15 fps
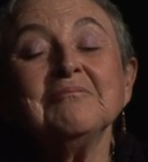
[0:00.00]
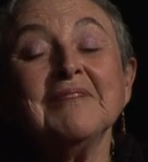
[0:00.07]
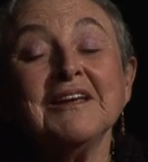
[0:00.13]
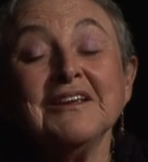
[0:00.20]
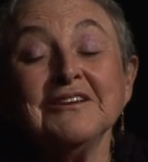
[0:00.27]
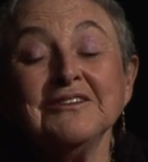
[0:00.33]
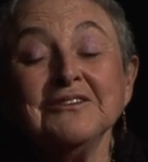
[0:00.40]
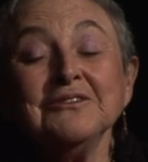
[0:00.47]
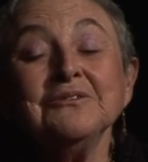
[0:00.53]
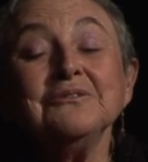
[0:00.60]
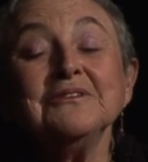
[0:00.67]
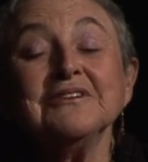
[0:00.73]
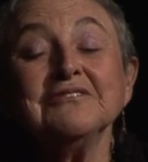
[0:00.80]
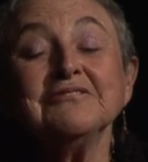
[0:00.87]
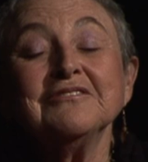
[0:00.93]
May
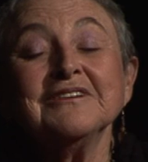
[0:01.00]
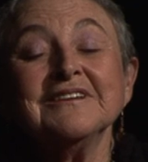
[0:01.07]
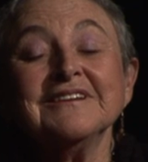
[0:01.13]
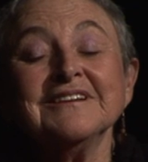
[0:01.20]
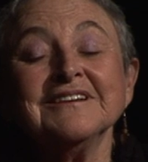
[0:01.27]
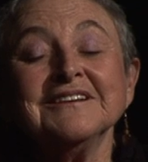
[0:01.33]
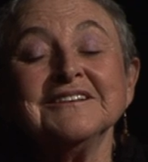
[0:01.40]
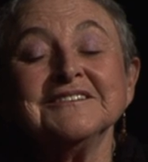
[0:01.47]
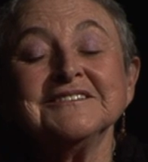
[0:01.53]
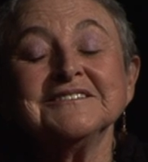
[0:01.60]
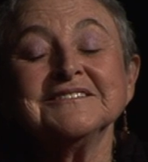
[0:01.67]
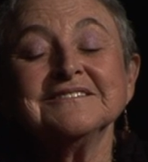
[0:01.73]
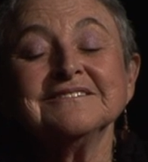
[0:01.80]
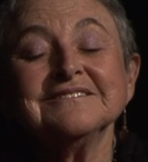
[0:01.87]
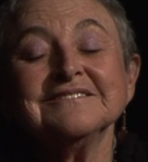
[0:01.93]
you live with
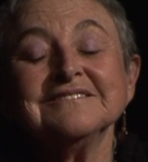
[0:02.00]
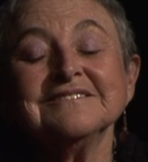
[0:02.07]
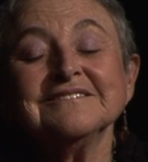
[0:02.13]
ease.